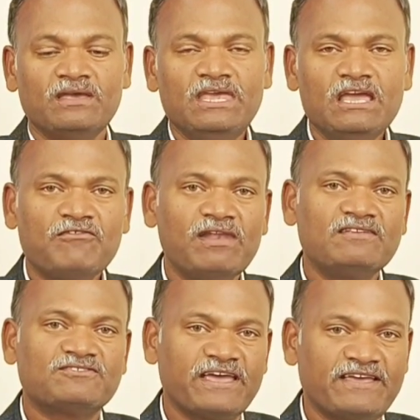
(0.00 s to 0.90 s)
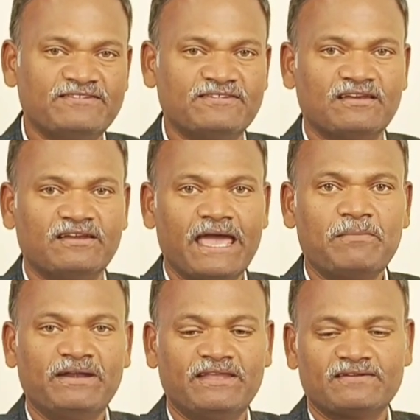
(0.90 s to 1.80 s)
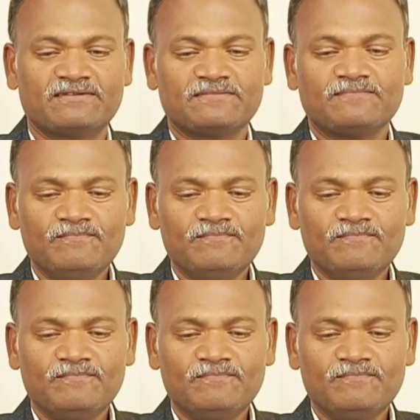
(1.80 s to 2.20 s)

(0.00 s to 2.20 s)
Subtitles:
equal size diameter.